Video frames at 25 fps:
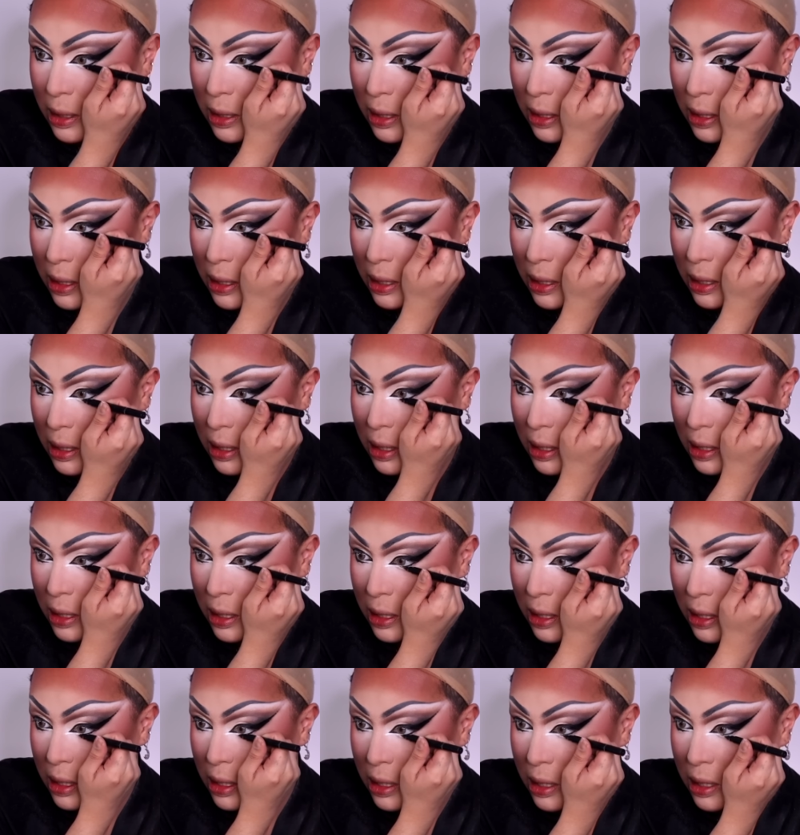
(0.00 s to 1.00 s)

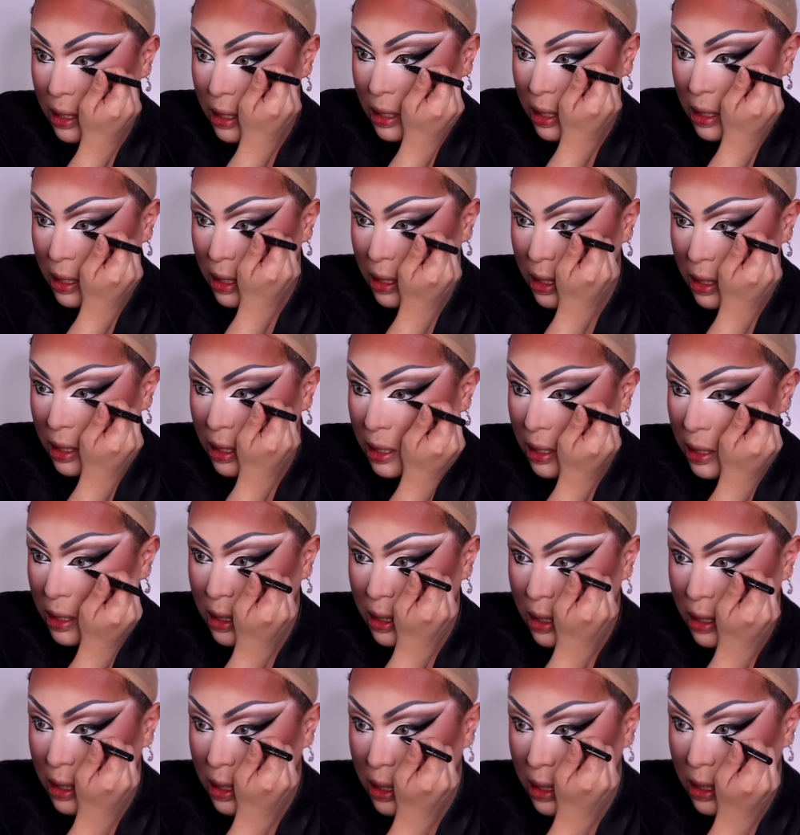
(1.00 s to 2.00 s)

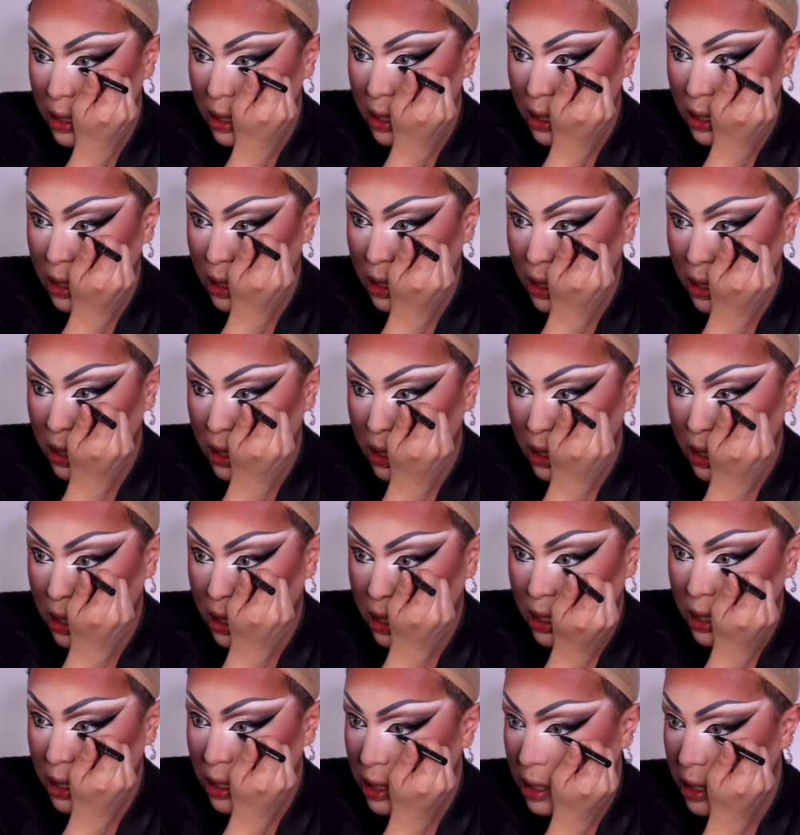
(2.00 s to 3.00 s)

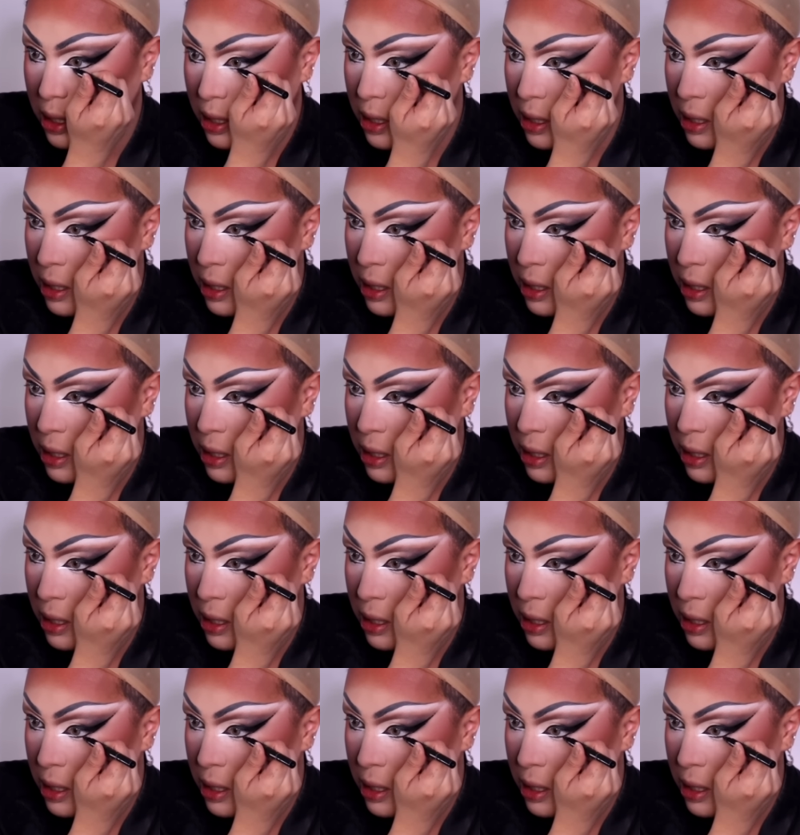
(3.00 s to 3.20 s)
Nothing is said.